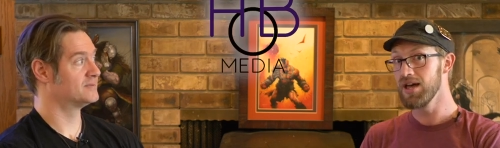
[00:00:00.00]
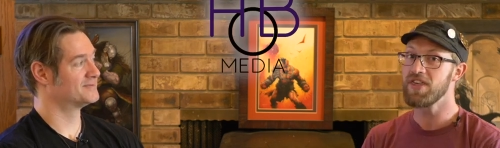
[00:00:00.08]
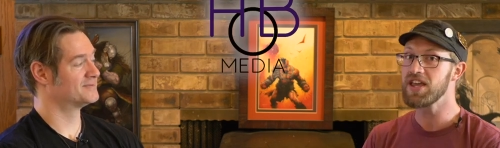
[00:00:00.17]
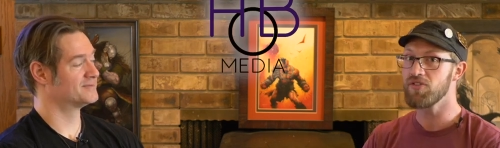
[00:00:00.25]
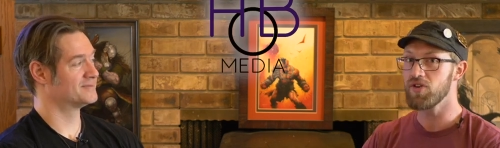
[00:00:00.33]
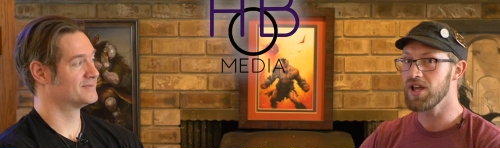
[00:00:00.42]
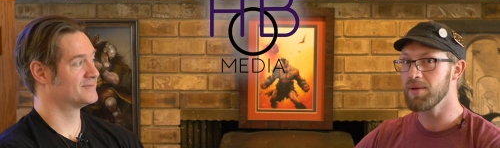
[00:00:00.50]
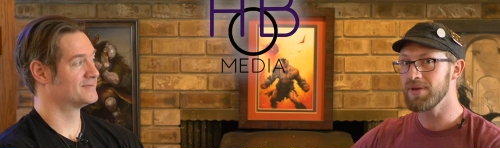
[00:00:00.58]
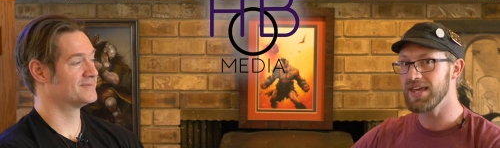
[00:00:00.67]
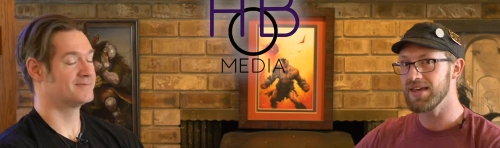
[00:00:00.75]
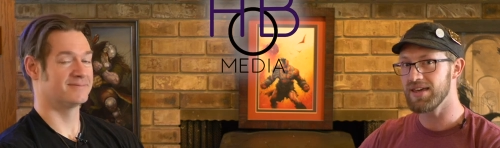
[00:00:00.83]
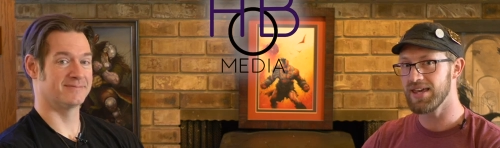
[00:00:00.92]
Speaker 1: Thank you to him.
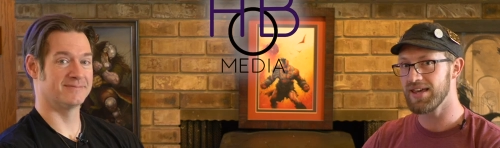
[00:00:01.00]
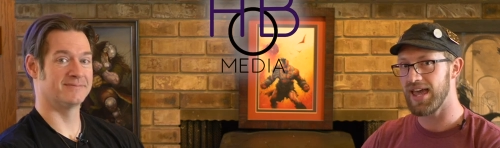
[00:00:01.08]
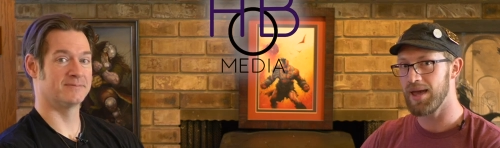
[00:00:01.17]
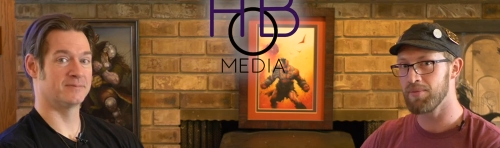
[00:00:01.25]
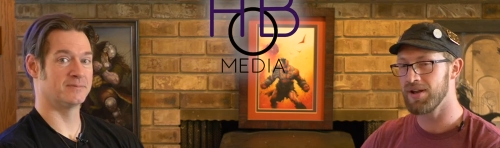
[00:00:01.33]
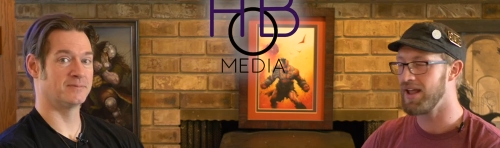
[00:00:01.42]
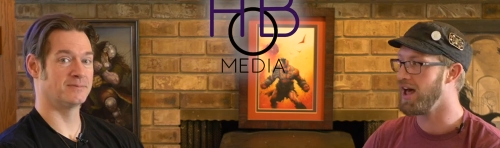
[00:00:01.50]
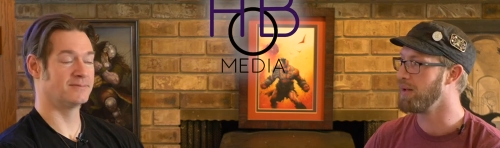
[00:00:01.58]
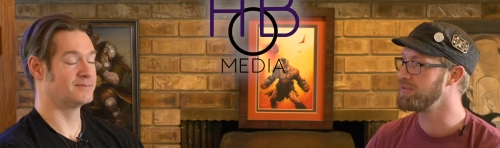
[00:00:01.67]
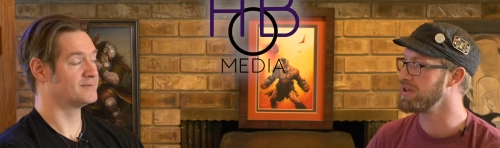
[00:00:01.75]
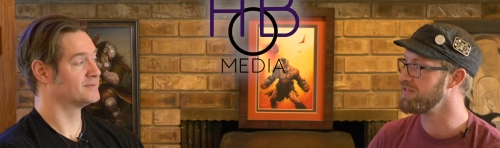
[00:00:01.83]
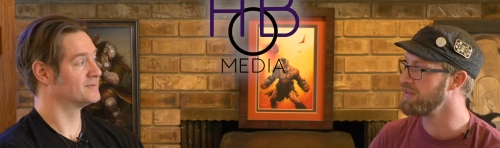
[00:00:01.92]
He, he came and
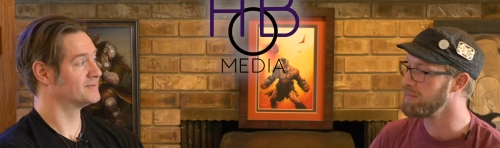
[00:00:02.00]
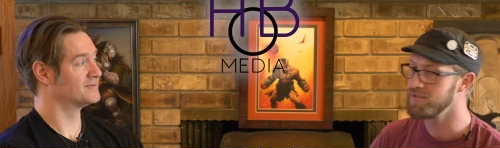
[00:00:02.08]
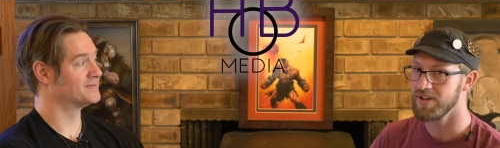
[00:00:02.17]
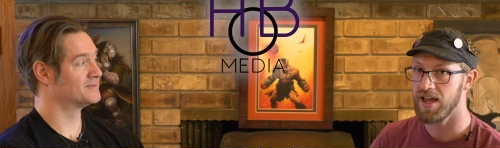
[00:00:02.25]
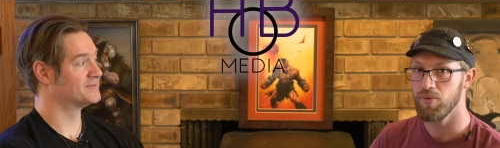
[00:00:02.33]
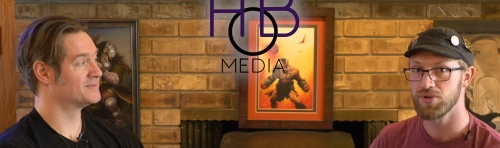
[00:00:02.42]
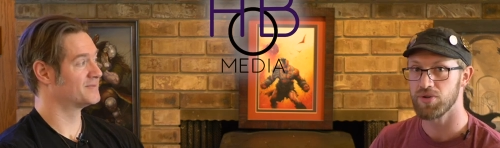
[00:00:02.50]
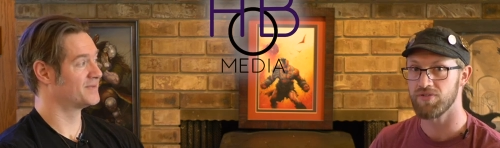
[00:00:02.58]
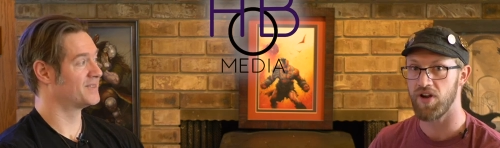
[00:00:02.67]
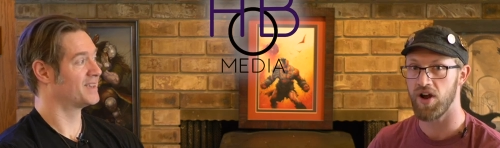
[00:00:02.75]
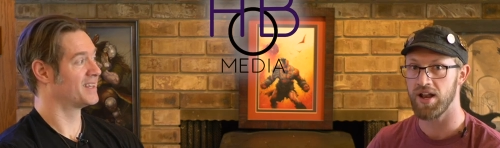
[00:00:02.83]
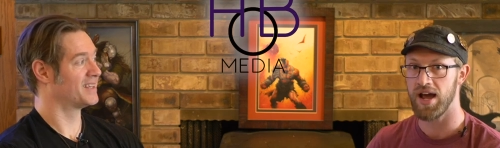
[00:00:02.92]
helped us film today, which was
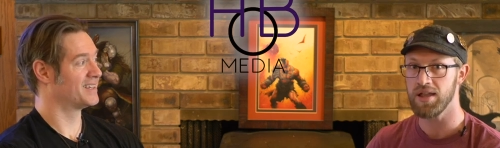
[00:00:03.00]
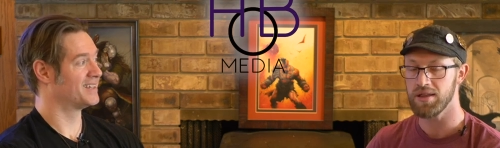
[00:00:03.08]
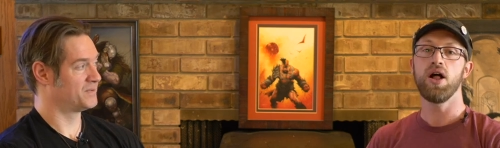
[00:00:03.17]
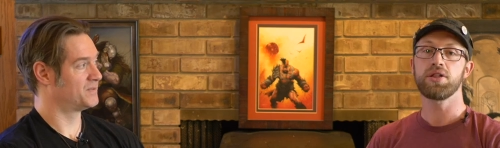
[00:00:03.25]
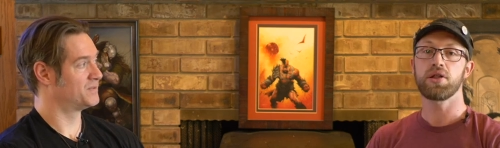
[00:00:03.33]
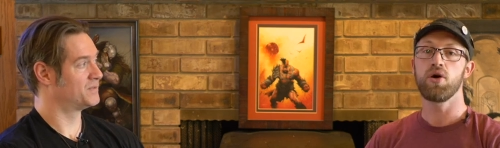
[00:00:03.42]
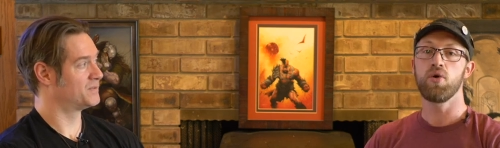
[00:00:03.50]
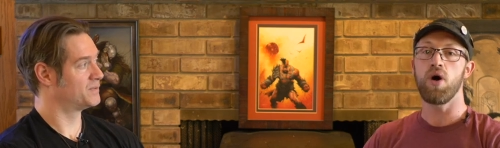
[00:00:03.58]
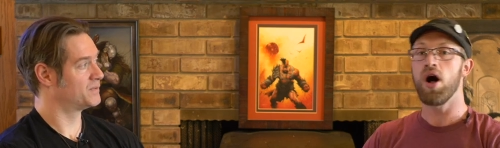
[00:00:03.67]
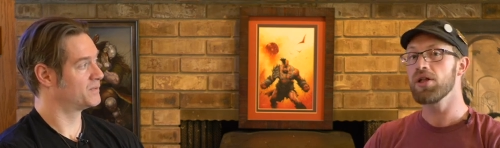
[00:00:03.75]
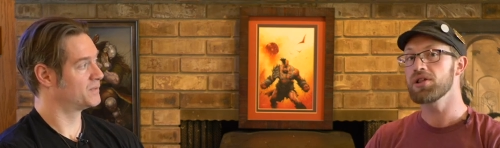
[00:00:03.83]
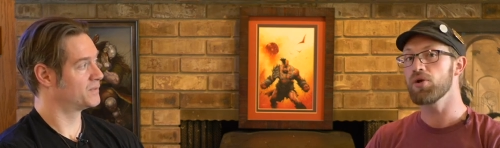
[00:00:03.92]
very nice. Also,
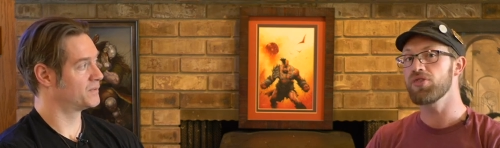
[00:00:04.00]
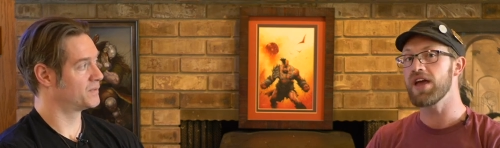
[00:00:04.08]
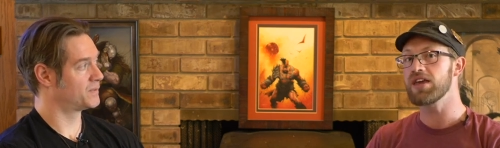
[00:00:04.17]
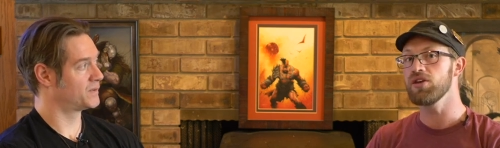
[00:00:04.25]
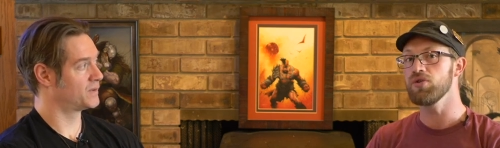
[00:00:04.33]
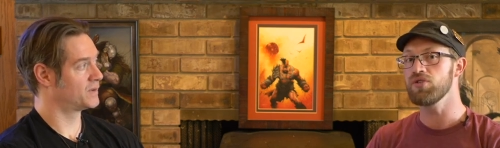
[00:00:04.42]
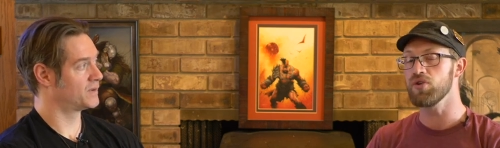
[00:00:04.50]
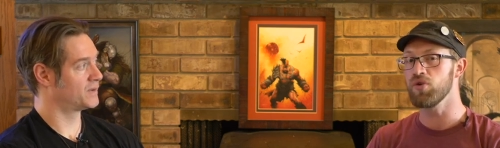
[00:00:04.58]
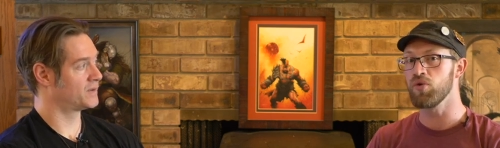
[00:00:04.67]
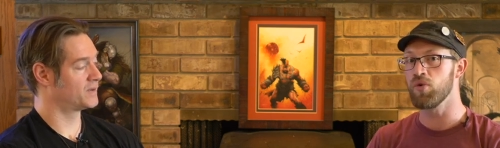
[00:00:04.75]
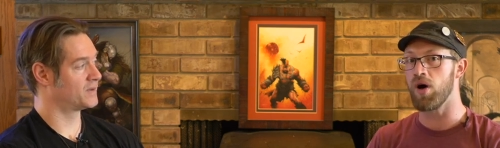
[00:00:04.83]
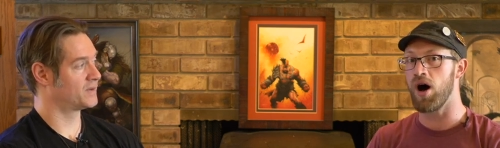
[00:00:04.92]
also thank you
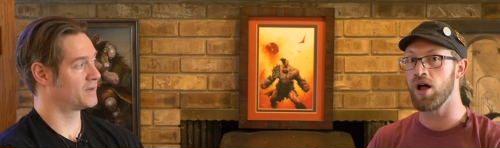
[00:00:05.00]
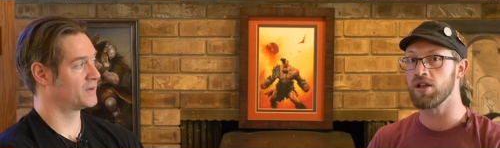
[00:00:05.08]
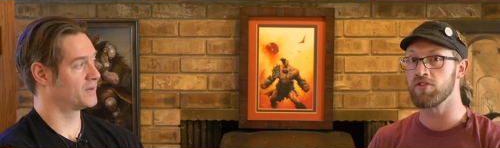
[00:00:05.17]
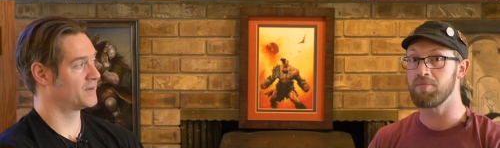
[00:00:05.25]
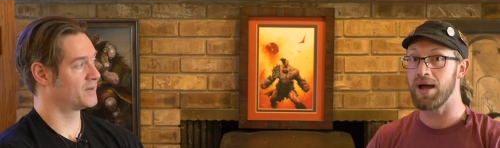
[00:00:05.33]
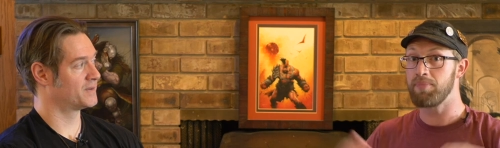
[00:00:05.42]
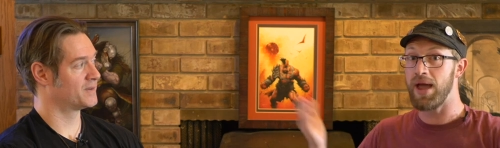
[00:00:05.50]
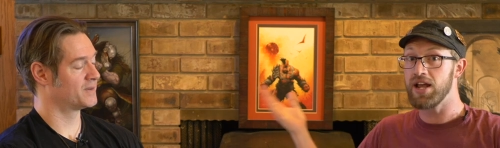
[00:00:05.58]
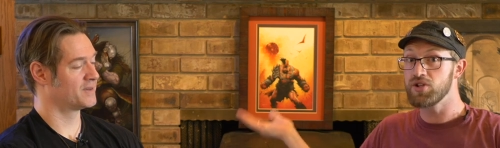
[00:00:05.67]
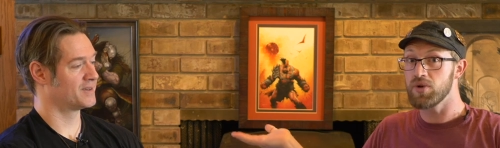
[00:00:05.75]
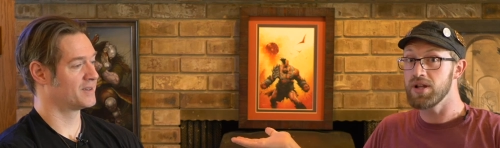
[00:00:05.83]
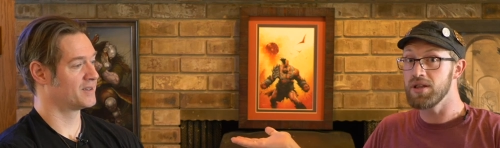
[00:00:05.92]
to all of my
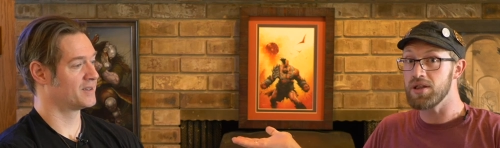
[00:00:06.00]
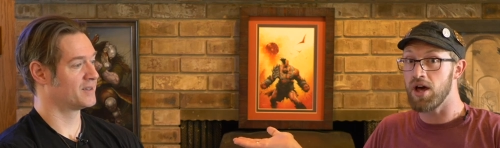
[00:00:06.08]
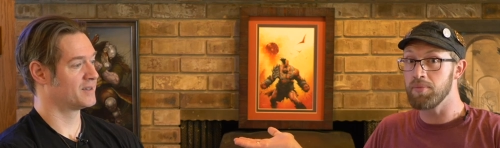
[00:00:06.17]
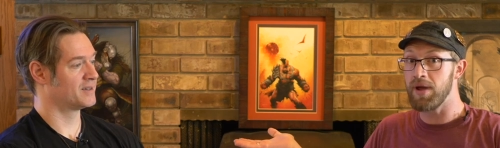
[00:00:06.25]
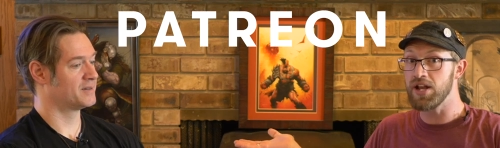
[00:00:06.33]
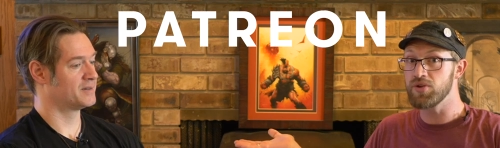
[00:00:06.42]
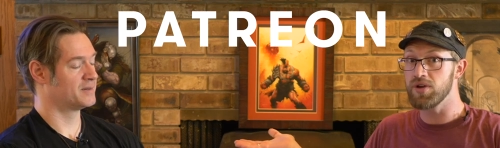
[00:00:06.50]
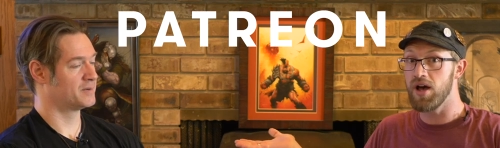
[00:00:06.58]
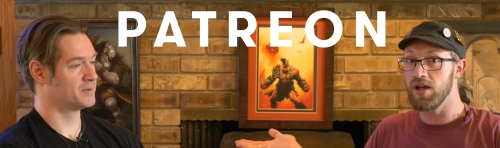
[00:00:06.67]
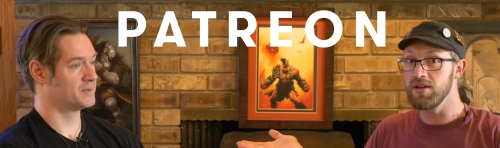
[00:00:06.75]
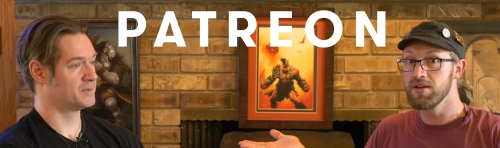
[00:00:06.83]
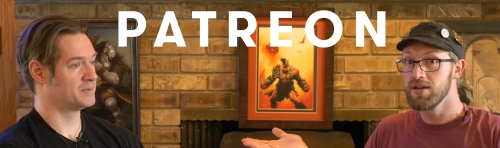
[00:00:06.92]
patrons on
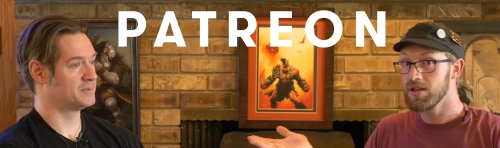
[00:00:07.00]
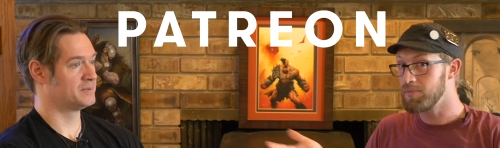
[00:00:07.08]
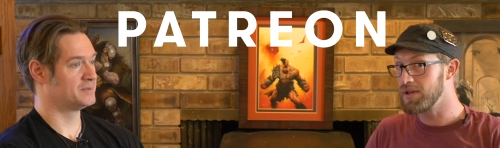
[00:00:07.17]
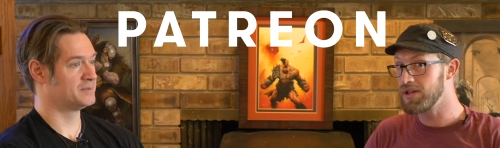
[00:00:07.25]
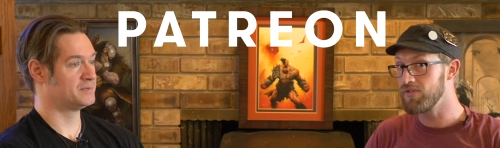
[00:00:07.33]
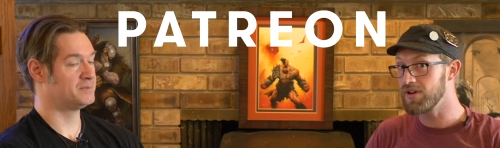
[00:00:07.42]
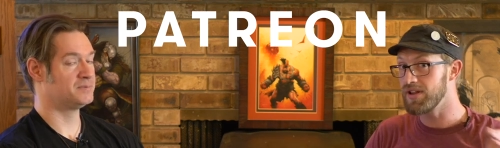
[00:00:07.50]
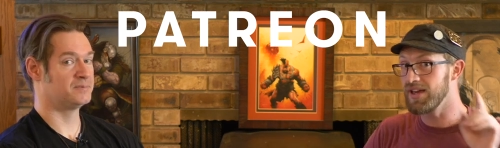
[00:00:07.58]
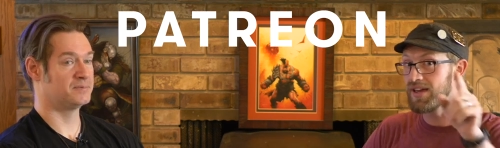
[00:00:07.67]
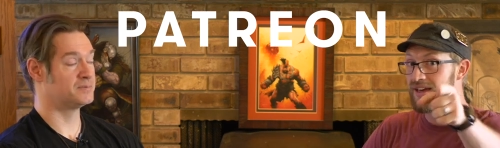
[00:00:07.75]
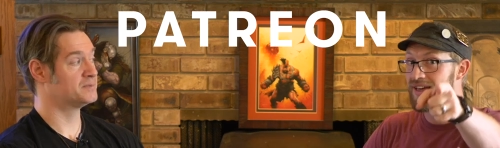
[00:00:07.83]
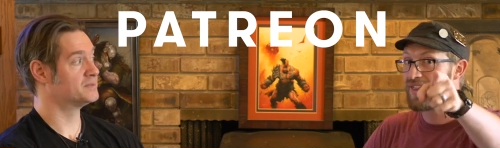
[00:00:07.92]
Patreon,
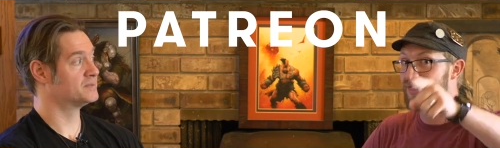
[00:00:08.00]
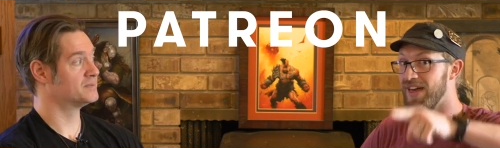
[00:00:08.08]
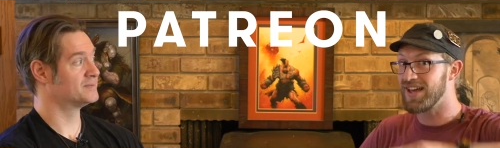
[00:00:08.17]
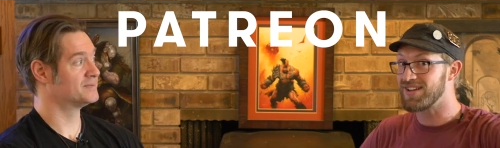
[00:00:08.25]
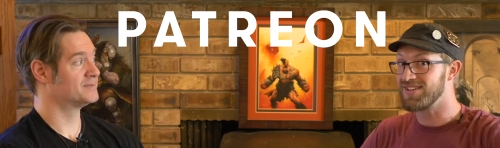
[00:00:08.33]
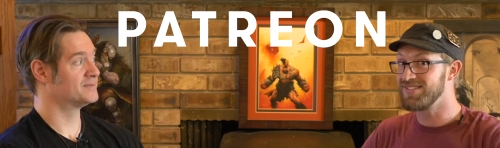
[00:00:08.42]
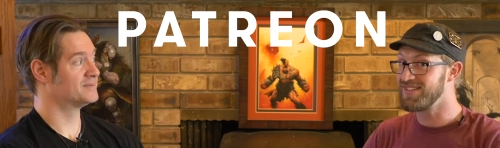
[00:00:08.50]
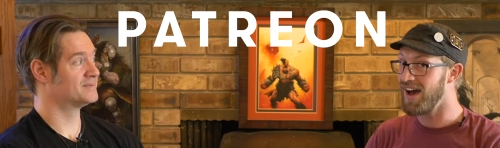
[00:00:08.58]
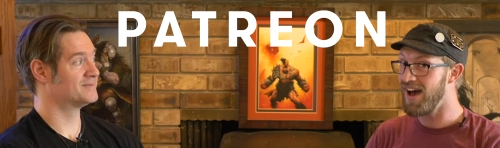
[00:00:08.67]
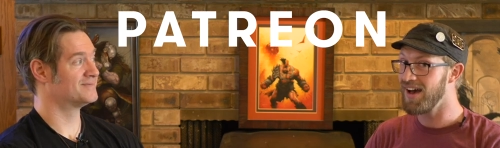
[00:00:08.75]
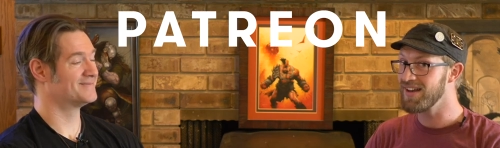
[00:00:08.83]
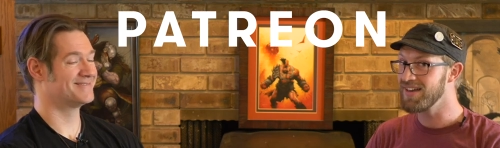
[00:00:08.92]
specifically Thanks,
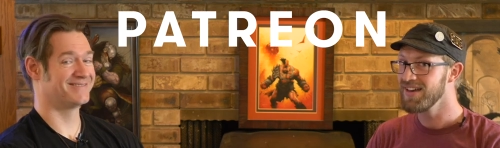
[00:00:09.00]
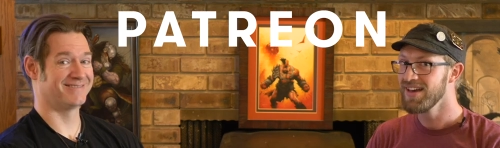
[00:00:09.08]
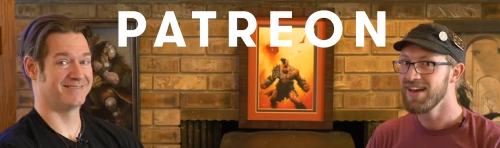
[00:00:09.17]
Doug.